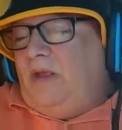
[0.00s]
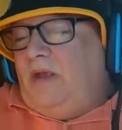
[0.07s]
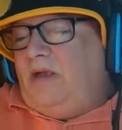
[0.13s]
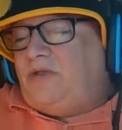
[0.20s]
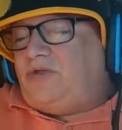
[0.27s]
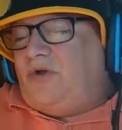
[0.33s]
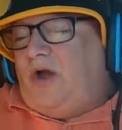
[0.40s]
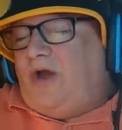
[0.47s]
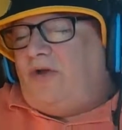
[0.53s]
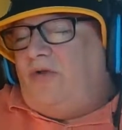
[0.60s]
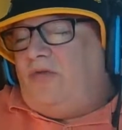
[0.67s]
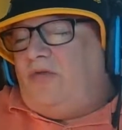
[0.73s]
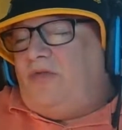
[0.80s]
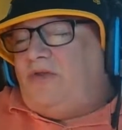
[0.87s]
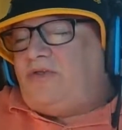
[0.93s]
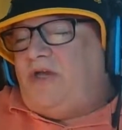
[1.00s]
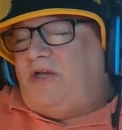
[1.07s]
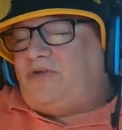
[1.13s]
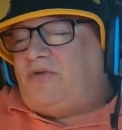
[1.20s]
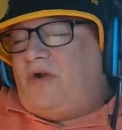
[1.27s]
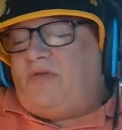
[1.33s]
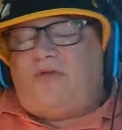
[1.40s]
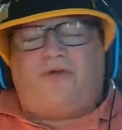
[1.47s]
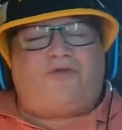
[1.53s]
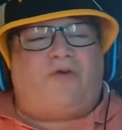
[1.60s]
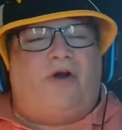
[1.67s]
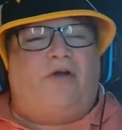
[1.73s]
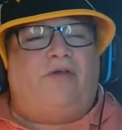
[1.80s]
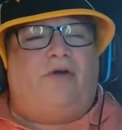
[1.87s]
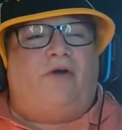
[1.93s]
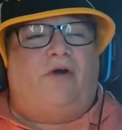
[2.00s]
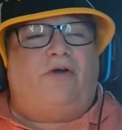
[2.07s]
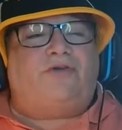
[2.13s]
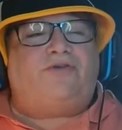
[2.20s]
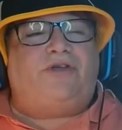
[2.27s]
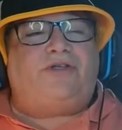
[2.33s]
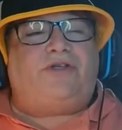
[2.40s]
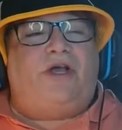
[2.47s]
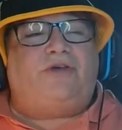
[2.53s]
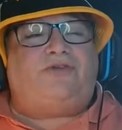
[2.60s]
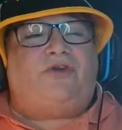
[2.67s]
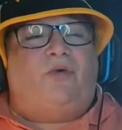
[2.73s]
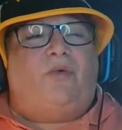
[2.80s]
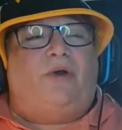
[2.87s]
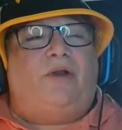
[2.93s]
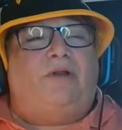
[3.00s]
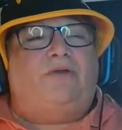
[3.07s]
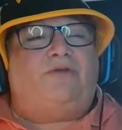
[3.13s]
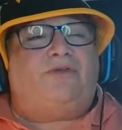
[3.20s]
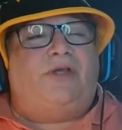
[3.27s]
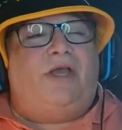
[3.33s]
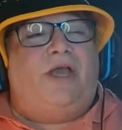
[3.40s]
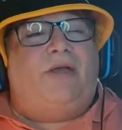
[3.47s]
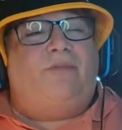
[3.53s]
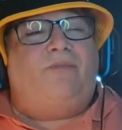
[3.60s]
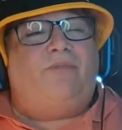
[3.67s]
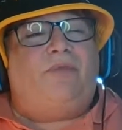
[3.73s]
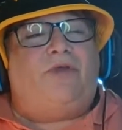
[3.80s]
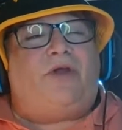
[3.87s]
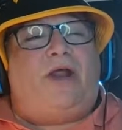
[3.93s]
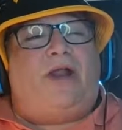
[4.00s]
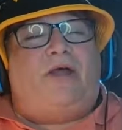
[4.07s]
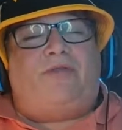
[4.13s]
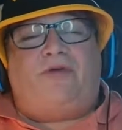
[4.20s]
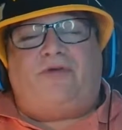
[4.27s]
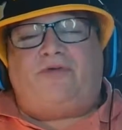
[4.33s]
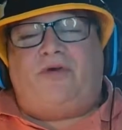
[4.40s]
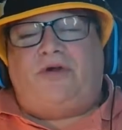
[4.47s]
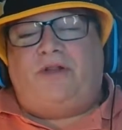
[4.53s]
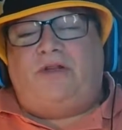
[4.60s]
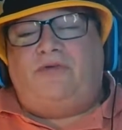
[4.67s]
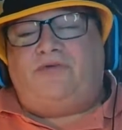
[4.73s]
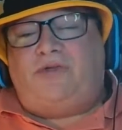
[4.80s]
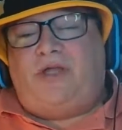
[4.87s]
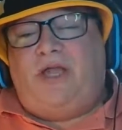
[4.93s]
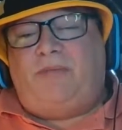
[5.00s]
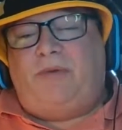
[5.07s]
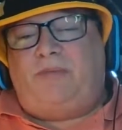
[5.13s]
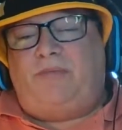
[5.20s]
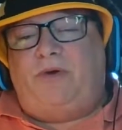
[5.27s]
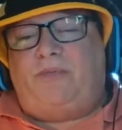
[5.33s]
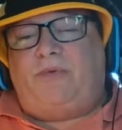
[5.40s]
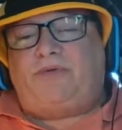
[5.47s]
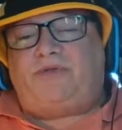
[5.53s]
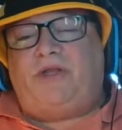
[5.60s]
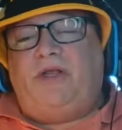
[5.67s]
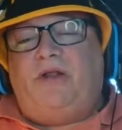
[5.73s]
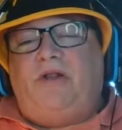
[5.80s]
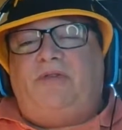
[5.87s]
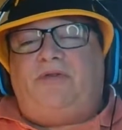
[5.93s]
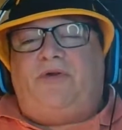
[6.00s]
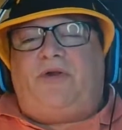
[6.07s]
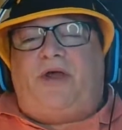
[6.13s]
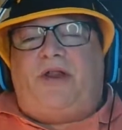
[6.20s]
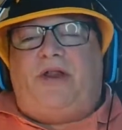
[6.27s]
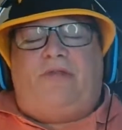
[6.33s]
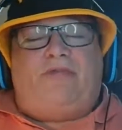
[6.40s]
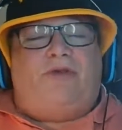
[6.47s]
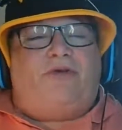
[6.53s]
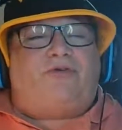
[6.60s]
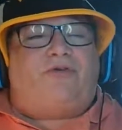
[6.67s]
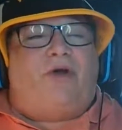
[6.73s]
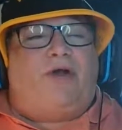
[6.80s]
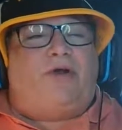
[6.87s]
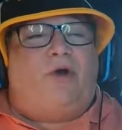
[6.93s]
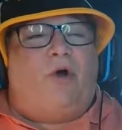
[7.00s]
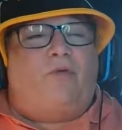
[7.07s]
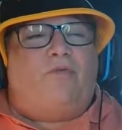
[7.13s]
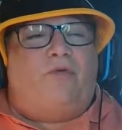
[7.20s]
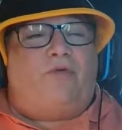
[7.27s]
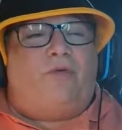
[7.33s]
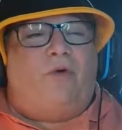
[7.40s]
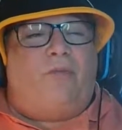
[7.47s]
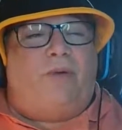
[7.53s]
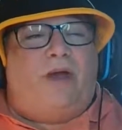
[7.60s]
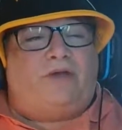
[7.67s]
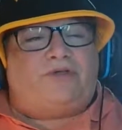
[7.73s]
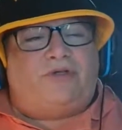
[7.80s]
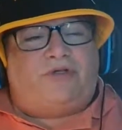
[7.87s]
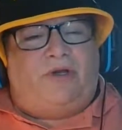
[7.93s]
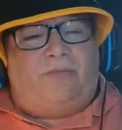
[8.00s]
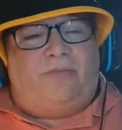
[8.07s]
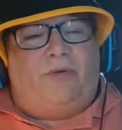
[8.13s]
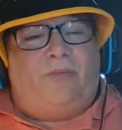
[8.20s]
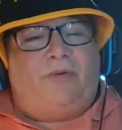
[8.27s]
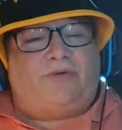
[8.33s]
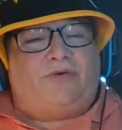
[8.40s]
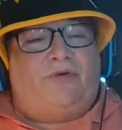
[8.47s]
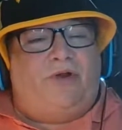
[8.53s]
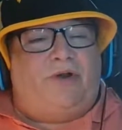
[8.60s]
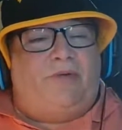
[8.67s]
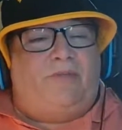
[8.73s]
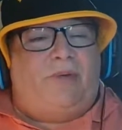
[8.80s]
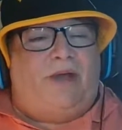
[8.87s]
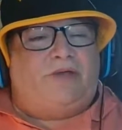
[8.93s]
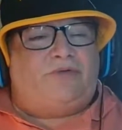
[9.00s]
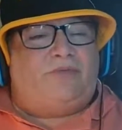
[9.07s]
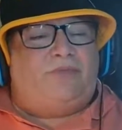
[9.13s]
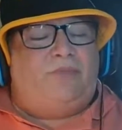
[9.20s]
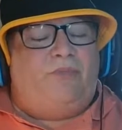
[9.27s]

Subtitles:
And so I know that these guys are out there trying their hardest. These guys don't want to lose the game. They're not out there trying to lose the game on purpose. They're not out there trying to overthrow passes on purpose or underpass